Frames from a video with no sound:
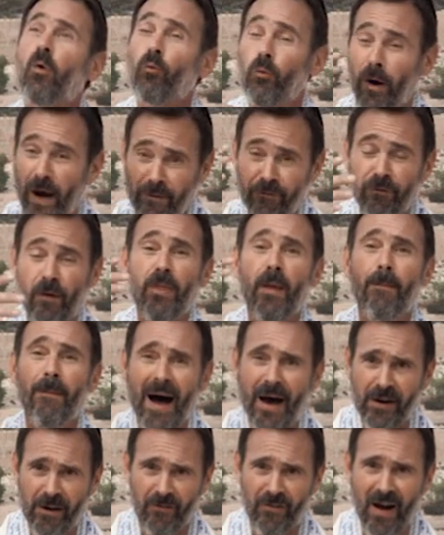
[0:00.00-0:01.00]
right from the
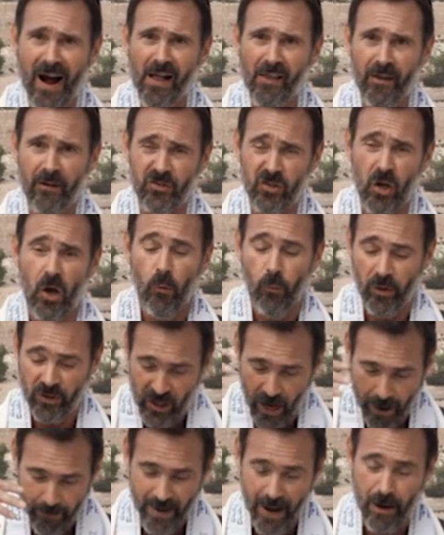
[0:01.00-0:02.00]
Mount of Olives, which
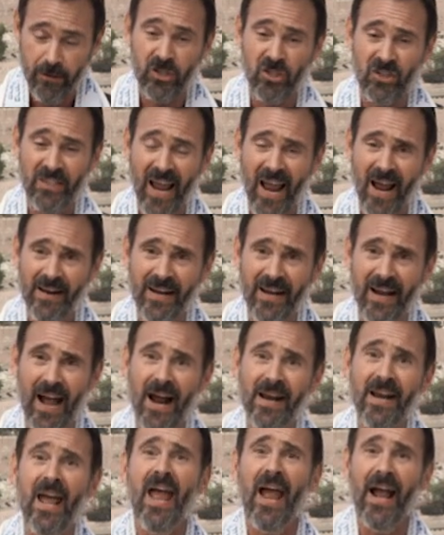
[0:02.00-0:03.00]
I'm now standing
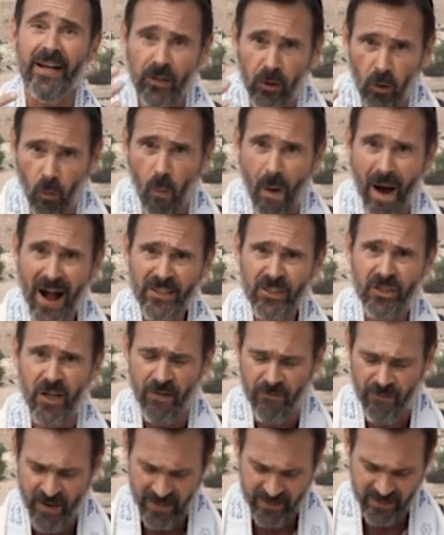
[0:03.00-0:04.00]
on and you're
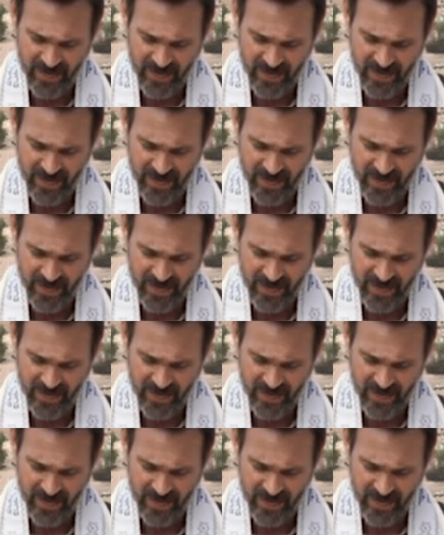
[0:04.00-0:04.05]
watching via